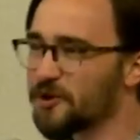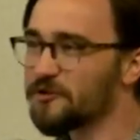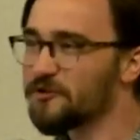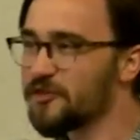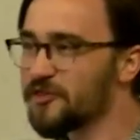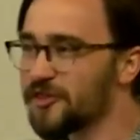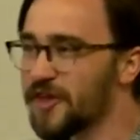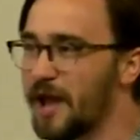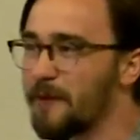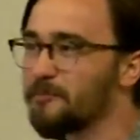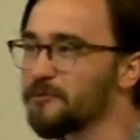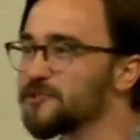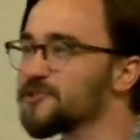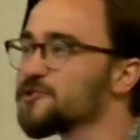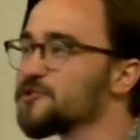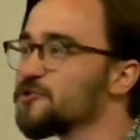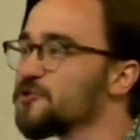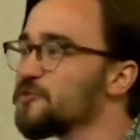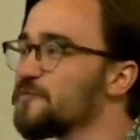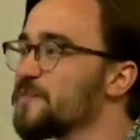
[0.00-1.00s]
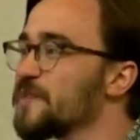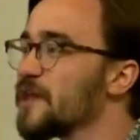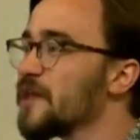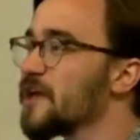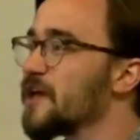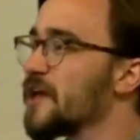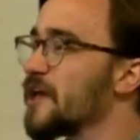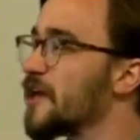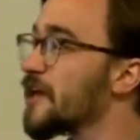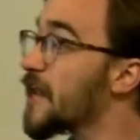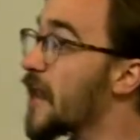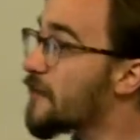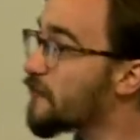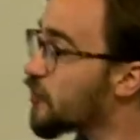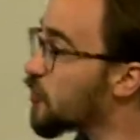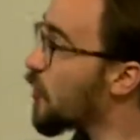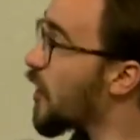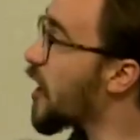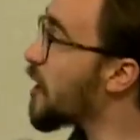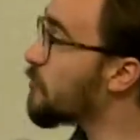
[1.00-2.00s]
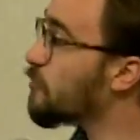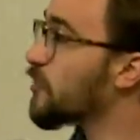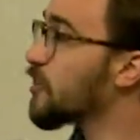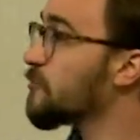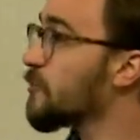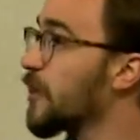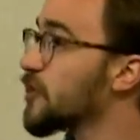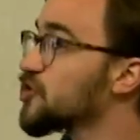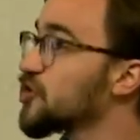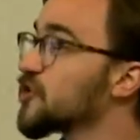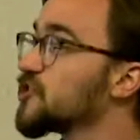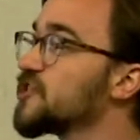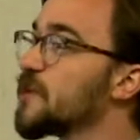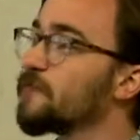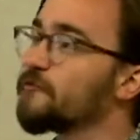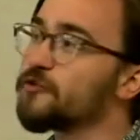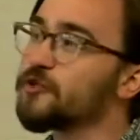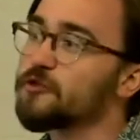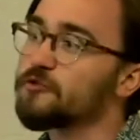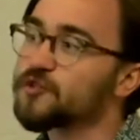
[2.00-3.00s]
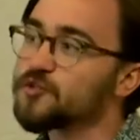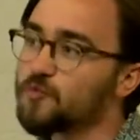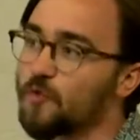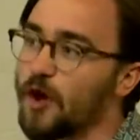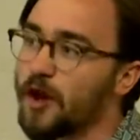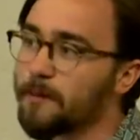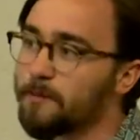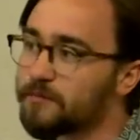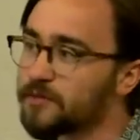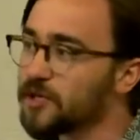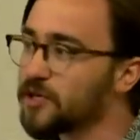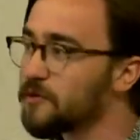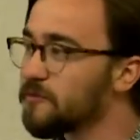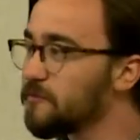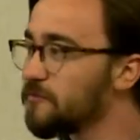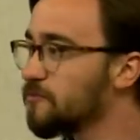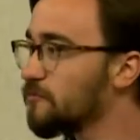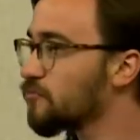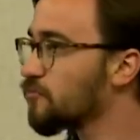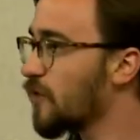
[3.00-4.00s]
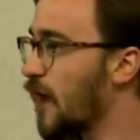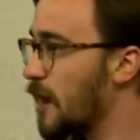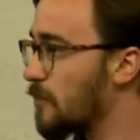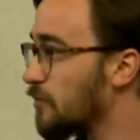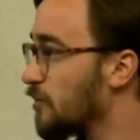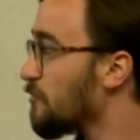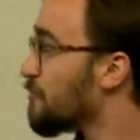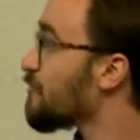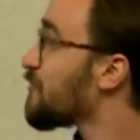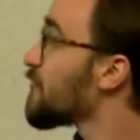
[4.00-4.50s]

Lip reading: than the Apple II in every way, pretty much, except for there was one big problem,